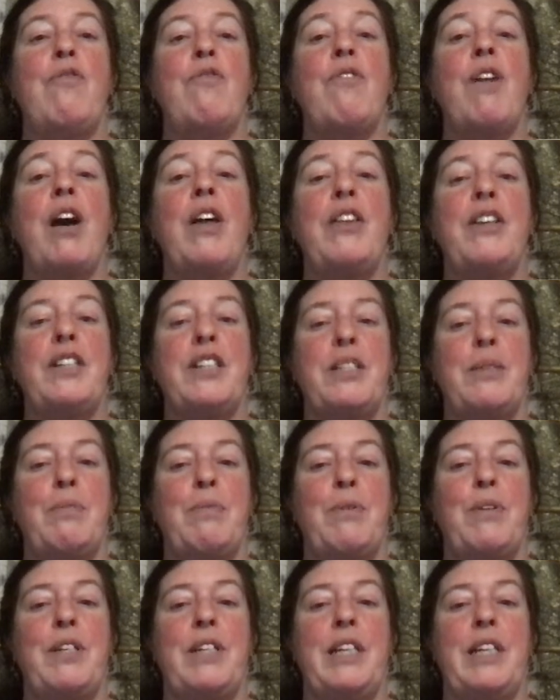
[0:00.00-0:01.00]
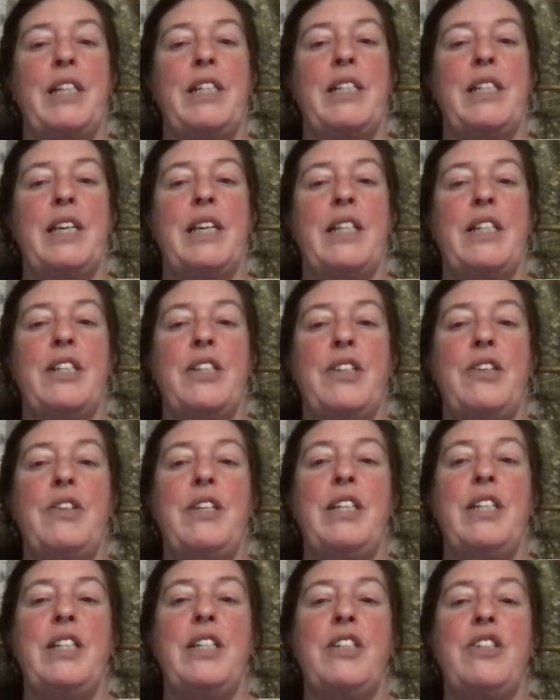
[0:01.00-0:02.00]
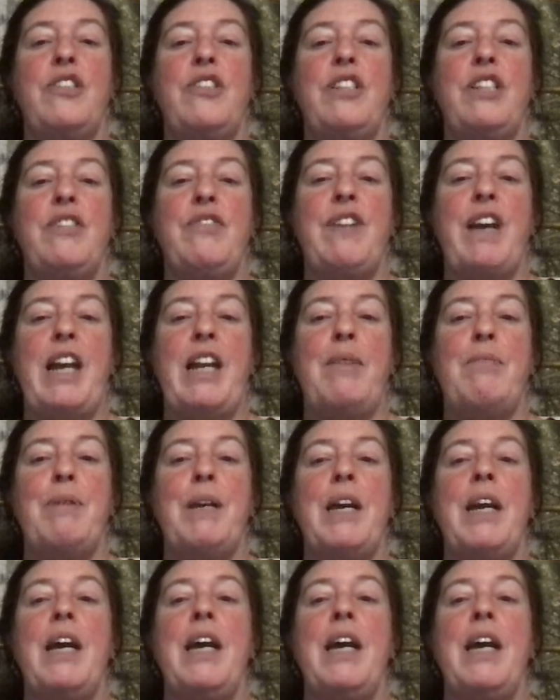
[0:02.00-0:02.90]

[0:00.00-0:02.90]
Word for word: rather, supporting students to develop